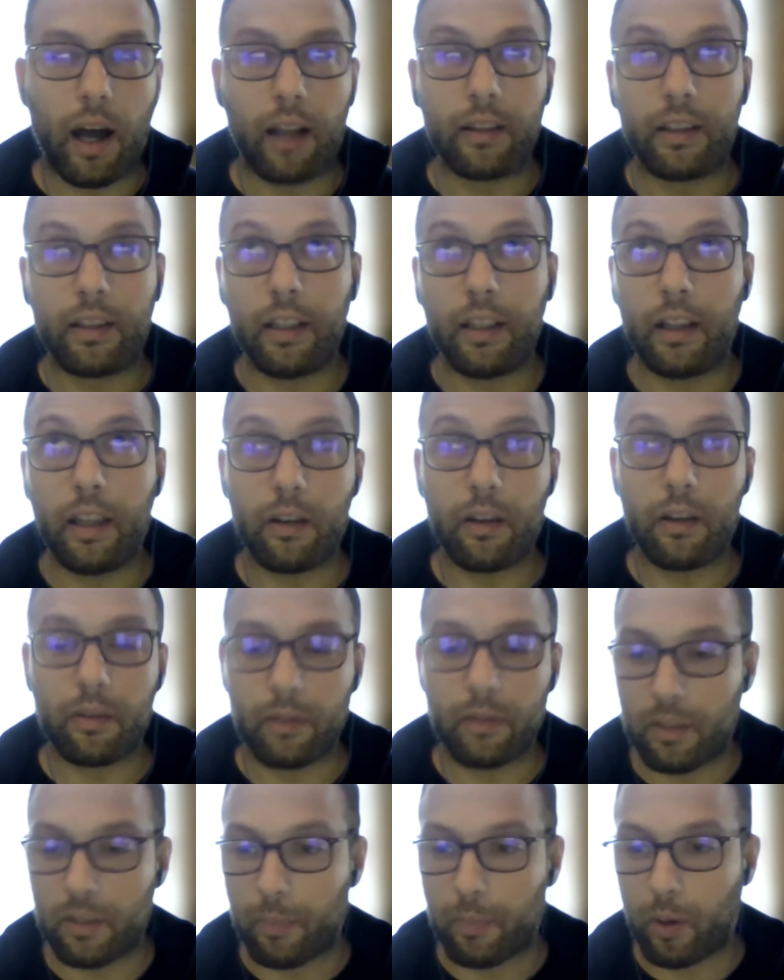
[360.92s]
Until
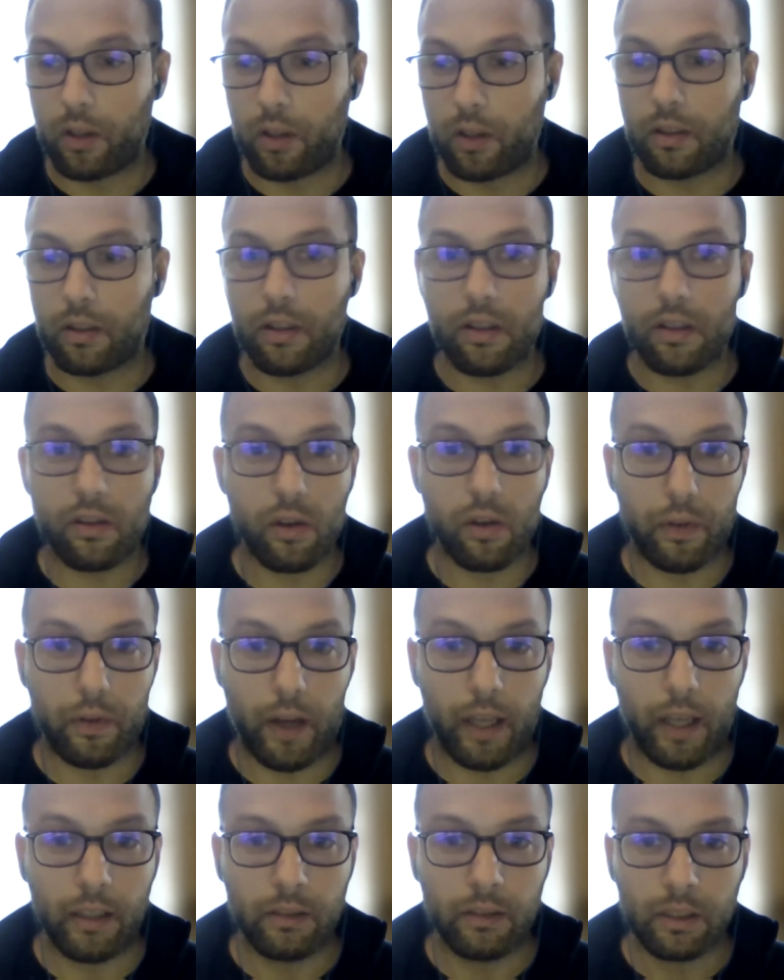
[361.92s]
here, this point, so
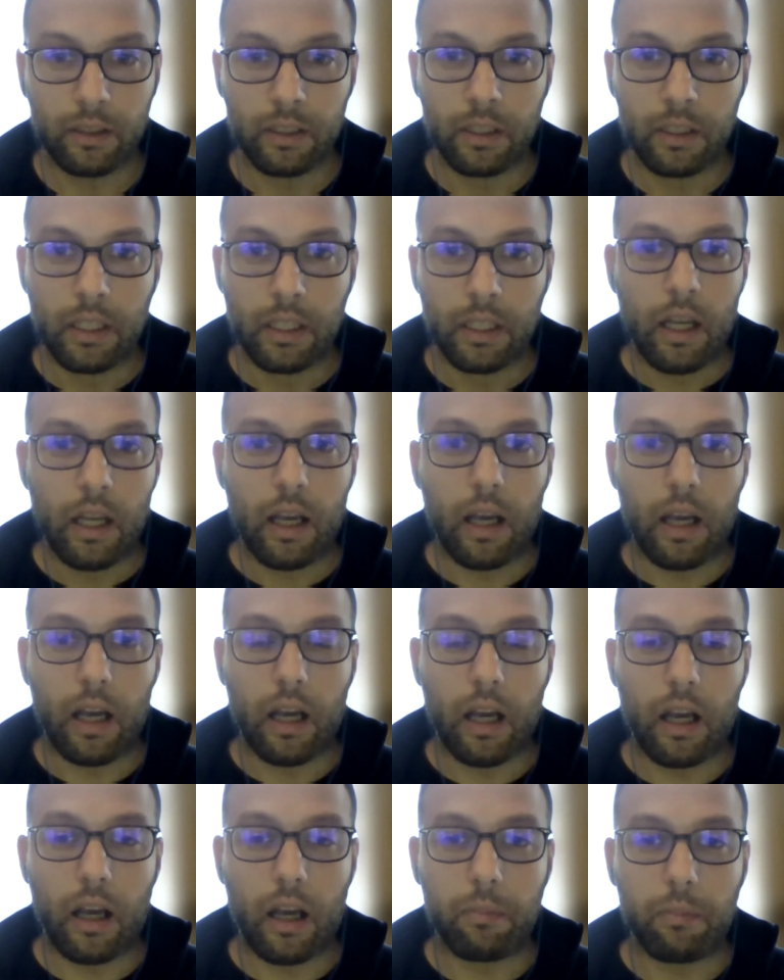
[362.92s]
fine,
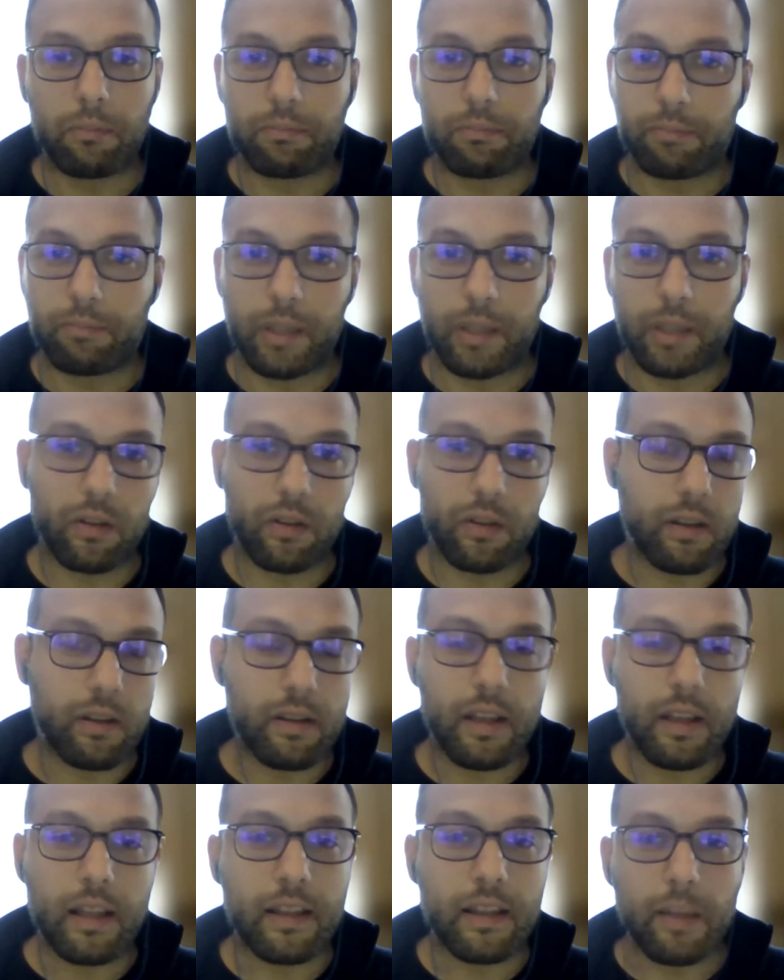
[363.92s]
because
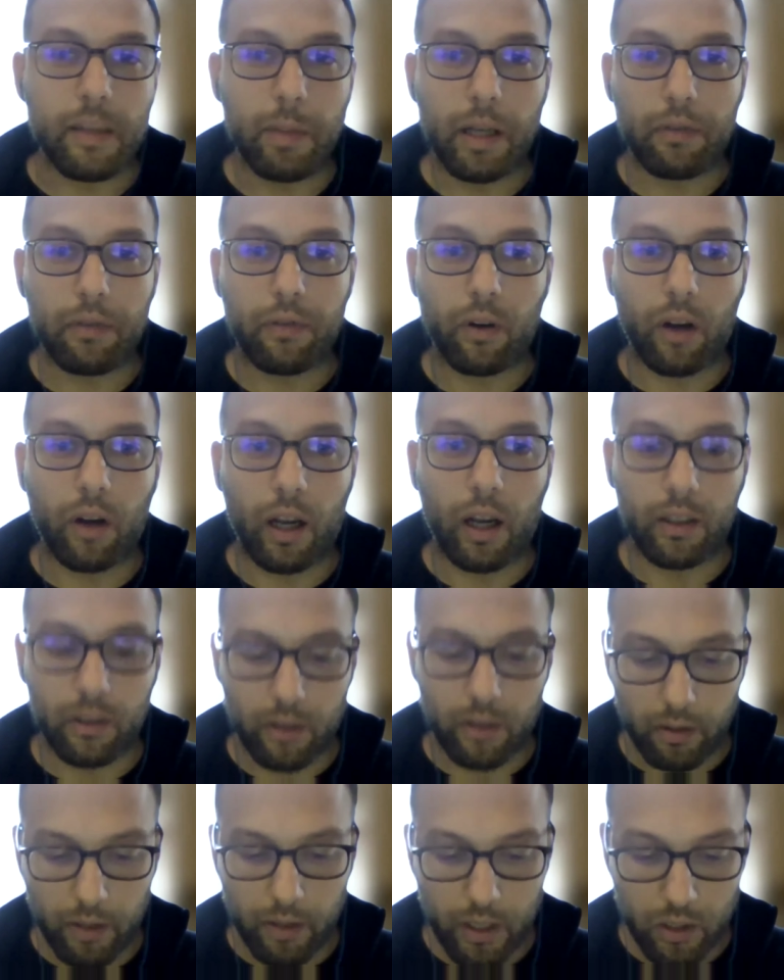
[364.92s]
it's similar for
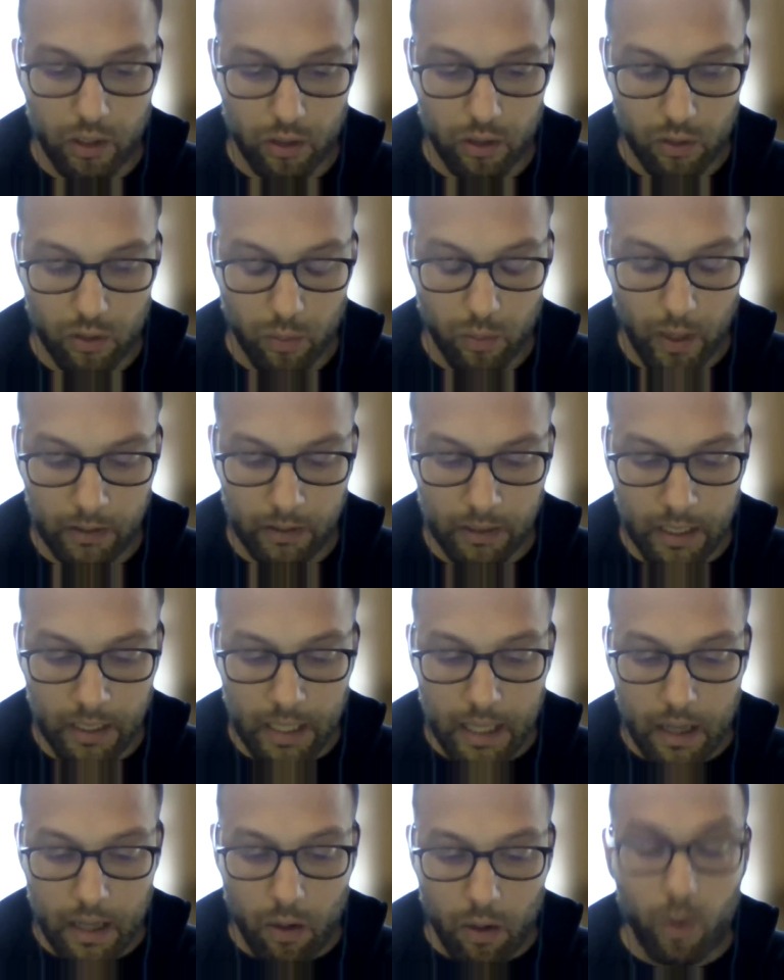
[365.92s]
other regulation as well.
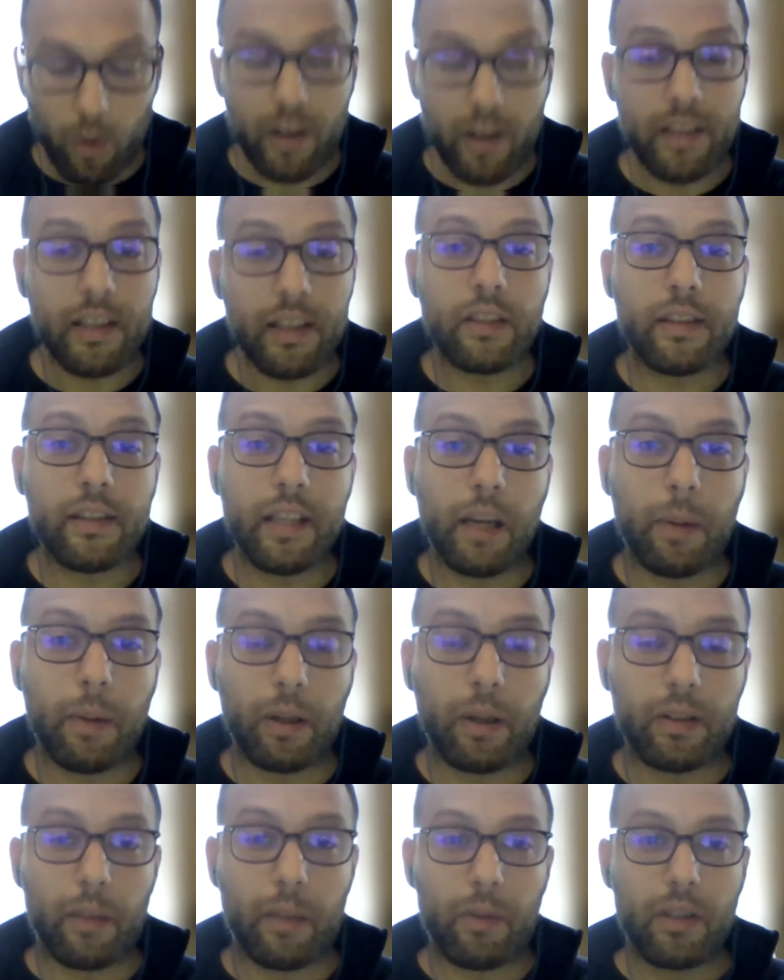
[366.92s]
What is interesting
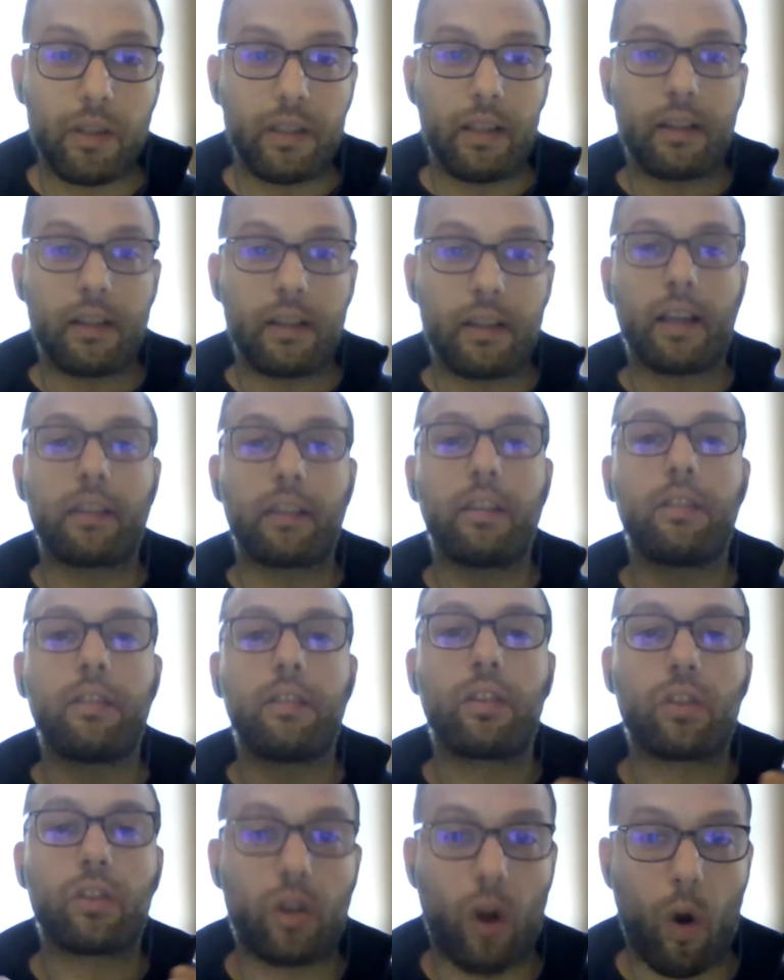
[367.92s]
about Cyber Resilience Act is
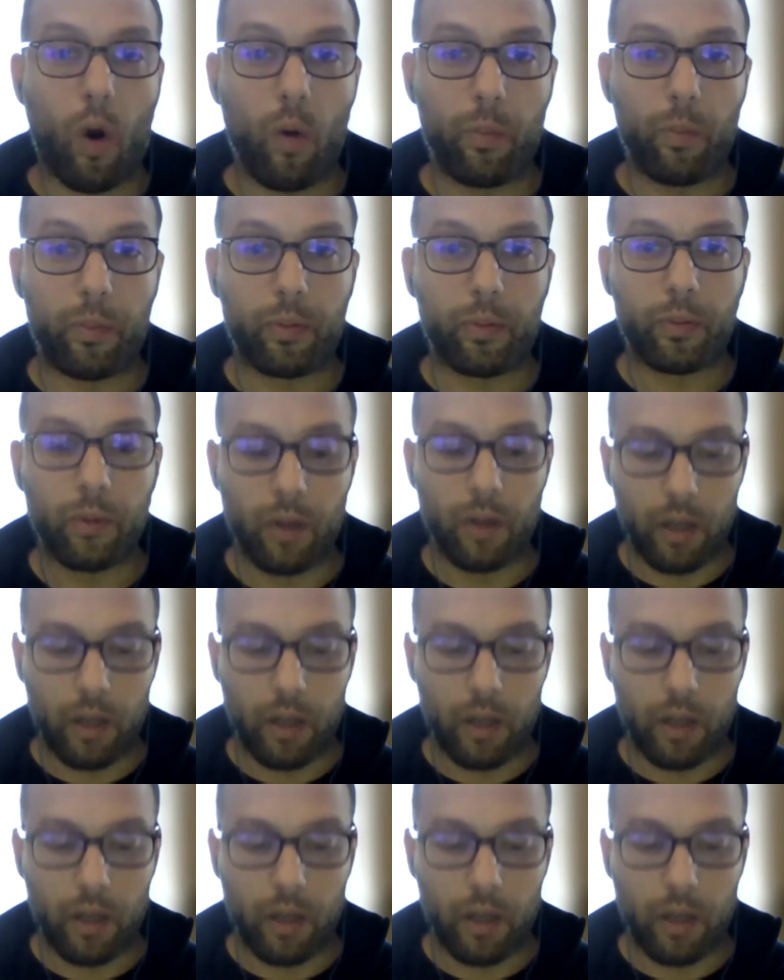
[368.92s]
the scope.